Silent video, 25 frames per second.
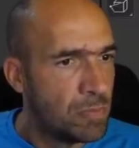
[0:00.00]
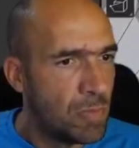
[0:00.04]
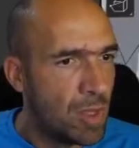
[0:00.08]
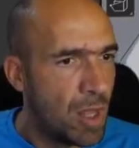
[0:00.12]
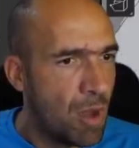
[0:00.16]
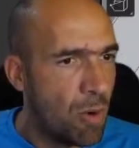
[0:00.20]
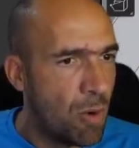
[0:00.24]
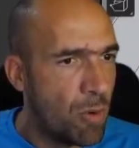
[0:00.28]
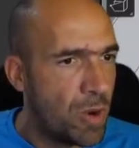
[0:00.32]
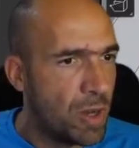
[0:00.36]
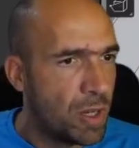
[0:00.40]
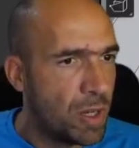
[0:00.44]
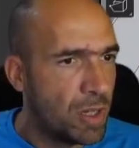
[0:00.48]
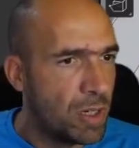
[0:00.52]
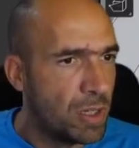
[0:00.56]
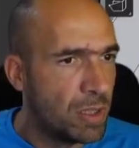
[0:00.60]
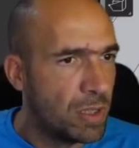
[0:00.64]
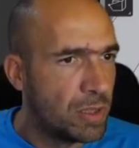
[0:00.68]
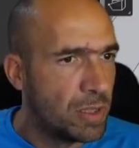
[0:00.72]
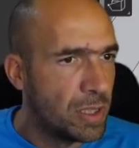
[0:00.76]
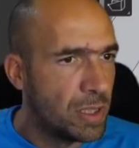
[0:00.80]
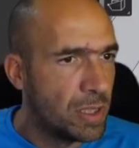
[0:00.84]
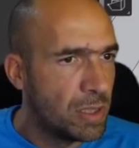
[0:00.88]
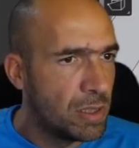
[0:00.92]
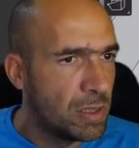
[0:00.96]
Now we're
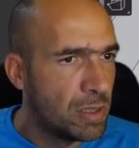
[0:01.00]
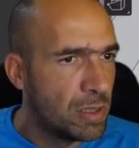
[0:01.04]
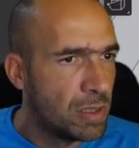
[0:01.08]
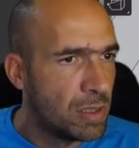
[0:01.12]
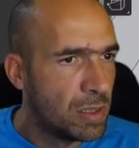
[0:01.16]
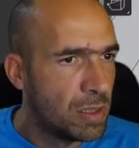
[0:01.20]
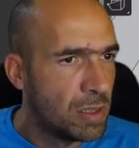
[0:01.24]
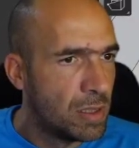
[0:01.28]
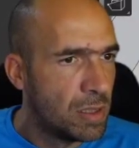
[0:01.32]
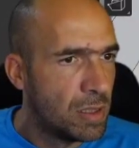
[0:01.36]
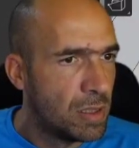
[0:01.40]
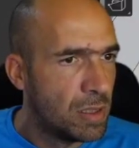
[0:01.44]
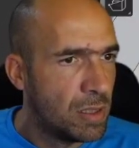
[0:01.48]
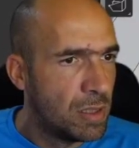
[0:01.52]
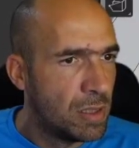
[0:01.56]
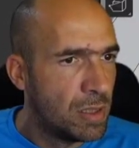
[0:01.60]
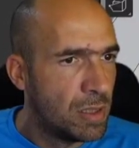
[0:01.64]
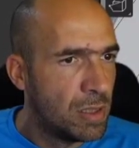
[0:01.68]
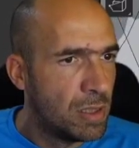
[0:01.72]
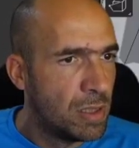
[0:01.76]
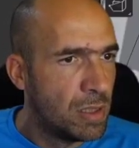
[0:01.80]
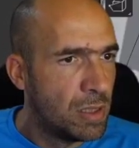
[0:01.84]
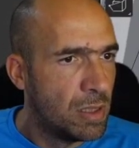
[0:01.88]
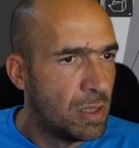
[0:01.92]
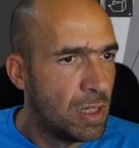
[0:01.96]
cutting
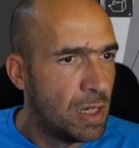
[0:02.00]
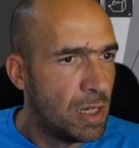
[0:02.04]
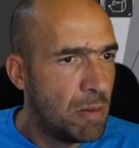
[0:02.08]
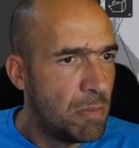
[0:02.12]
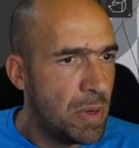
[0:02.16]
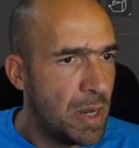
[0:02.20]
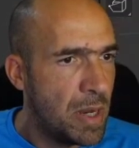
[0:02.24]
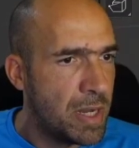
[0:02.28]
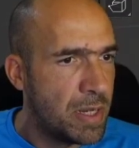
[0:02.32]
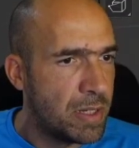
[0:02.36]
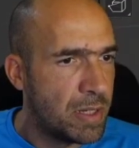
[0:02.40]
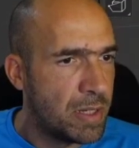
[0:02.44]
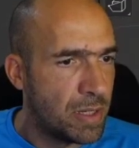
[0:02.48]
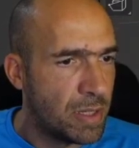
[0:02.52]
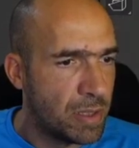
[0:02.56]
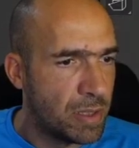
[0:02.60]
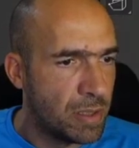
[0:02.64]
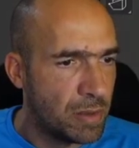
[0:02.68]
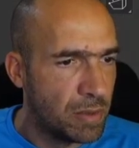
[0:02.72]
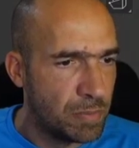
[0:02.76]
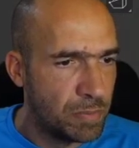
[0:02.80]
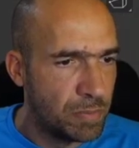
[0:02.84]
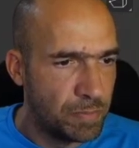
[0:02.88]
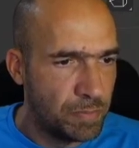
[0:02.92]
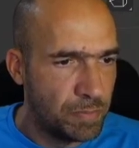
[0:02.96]
Amazing.